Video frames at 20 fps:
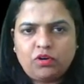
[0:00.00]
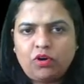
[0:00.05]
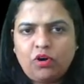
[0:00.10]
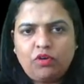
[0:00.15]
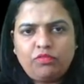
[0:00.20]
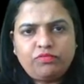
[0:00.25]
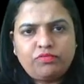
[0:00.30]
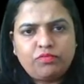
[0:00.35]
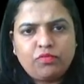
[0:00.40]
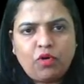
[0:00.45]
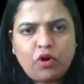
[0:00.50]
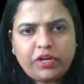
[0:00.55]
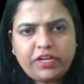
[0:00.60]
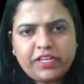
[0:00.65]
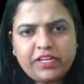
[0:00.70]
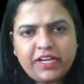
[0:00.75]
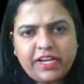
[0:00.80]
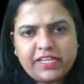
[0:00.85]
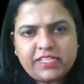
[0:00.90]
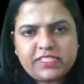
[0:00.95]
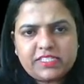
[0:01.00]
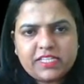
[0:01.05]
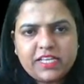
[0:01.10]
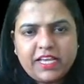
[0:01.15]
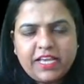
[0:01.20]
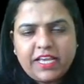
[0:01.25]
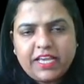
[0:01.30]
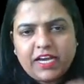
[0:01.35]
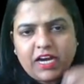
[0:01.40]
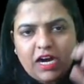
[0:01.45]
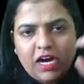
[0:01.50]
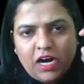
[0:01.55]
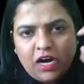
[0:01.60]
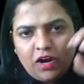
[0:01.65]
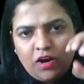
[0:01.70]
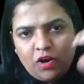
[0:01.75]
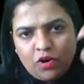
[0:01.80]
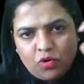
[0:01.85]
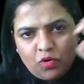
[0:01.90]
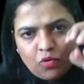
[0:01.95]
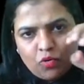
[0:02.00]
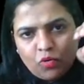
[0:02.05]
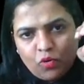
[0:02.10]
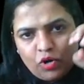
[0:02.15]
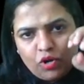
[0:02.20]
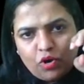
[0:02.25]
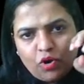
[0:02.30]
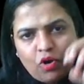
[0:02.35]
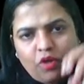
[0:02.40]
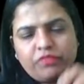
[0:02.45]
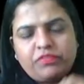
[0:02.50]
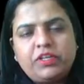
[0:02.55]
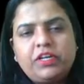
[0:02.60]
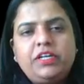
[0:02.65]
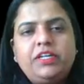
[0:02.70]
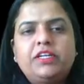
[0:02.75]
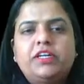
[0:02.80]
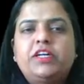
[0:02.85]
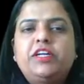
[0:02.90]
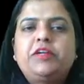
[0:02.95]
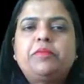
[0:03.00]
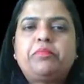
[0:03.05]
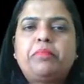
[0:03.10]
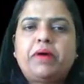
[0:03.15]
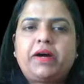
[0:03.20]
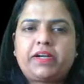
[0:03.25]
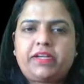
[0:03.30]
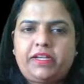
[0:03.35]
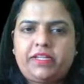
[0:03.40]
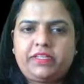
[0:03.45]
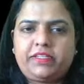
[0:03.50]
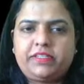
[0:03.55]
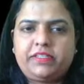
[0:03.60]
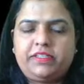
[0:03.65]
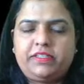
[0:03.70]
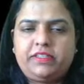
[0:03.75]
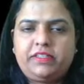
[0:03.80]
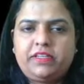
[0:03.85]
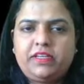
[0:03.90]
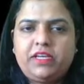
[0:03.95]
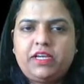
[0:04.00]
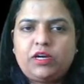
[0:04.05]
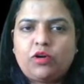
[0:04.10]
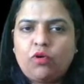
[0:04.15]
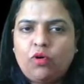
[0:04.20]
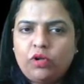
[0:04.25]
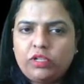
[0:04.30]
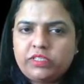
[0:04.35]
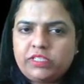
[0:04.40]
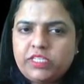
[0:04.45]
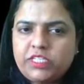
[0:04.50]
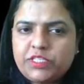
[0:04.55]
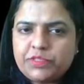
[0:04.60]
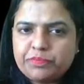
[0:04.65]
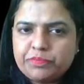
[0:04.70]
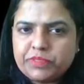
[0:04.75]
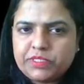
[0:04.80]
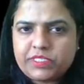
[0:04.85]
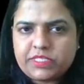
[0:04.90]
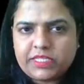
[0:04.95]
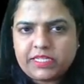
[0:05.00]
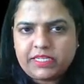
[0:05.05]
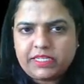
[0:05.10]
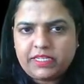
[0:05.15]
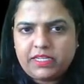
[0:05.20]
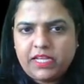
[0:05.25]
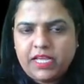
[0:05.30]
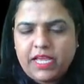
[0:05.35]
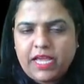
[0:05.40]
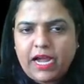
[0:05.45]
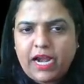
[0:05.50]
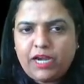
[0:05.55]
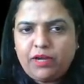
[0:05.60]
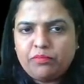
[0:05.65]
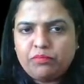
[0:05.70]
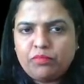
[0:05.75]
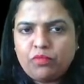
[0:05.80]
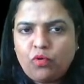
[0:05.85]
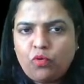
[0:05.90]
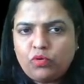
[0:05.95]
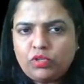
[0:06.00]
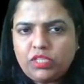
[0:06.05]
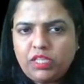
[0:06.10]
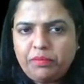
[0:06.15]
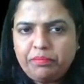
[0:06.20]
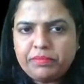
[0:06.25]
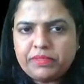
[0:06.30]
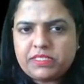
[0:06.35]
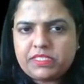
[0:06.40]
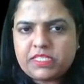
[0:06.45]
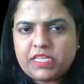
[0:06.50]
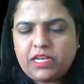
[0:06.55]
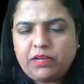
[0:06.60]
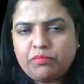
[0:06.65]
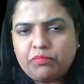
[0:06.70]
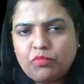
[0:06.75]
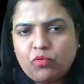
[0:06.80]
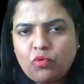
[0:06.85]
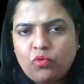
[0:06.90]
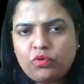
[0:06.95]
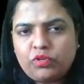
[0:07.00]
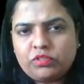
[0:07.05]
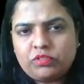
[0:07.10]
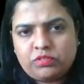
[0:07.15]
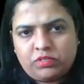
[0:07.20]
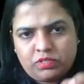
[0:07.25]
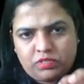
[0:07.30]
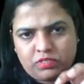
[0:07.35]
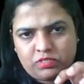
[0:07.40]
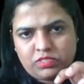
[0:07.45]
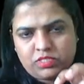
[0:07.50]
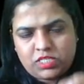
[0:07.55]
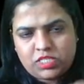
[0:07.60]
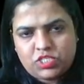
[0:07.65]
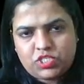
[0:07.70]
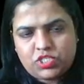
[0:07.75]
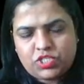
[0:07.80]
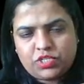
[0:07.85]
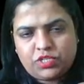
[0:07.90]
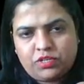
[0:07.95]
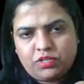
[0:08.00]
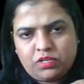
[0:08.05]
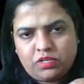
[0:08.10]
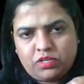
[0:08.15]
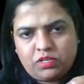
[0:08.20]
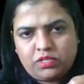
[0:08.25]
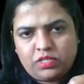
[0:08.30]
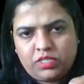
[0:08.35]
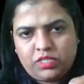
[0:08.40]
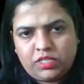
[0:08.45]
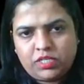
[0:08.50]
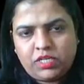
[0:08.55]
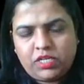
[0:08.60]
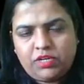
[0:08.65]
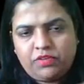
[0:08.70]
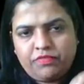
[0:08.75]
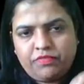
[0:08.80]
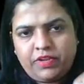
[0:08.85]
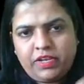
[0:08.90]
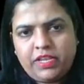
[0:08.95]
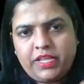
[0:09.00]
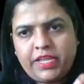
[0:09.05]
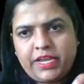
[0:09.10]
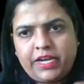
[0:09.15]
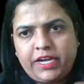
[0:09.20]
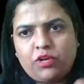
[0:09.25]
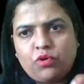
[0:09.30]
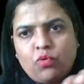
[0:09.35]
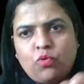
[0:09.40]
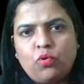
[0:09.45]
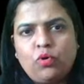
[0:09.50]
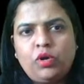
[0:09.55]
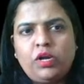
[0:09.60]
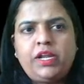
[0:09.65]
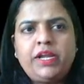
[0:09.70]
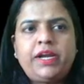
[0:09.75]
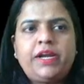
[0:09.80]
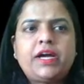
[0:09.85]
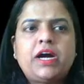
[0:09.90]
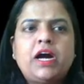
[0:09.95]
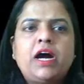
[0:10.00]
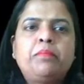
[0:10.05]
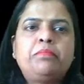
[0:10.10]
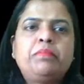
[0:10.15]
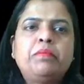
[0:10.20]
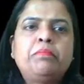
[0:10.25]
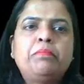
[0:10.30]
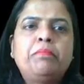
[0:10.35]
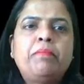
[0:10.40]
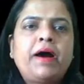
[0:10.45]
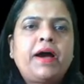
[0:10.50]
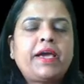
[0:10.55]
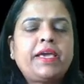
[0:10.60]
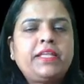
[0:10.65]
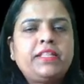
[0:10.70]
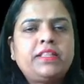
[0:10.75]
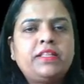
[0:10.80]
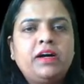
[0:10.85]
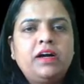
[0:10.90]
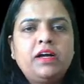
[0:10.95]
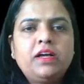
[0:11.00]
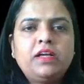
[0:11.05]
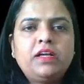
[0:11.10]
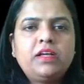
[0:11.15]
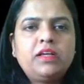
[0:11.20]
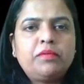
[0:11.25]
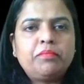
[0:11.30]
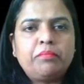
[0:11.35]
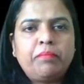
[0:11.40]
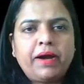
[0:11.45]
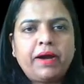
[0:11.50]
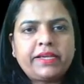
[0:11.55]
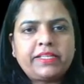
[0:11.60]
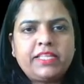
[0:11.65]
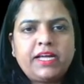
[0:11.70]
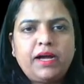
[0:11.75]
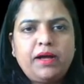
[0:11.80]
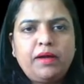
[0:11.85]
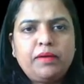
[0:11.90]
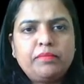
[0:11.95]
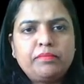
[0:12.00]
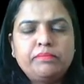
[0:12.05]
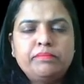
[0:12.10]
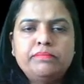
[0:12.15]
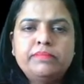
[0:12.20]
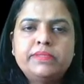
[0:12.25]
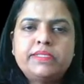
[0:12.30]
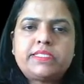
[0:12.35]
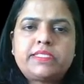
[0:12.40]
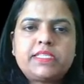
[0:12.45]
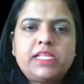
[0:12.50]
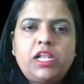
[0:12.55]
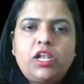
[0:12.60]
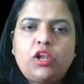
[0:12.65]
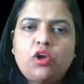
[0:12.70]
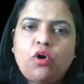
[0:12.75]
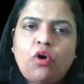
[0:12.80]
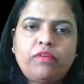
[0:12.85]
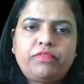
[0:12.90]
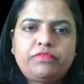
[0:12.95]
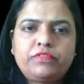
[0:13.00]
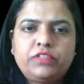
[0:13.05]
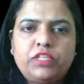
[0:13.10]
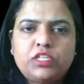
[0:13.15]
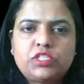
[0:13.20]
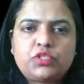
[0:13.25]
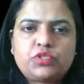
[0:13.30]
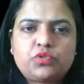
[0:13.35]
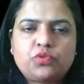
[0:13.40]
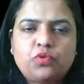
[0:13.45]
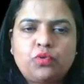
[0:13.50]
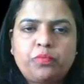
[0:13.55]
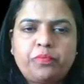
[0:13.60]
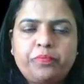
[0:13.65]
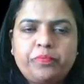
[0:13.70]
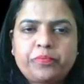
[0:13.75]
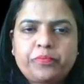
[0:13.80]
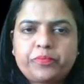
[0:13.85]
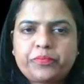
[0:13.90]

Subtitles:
of what, guys? A hold of the dirt particle, all these missile, and more the missile, more such dirt will get holded up by the missile of the soap.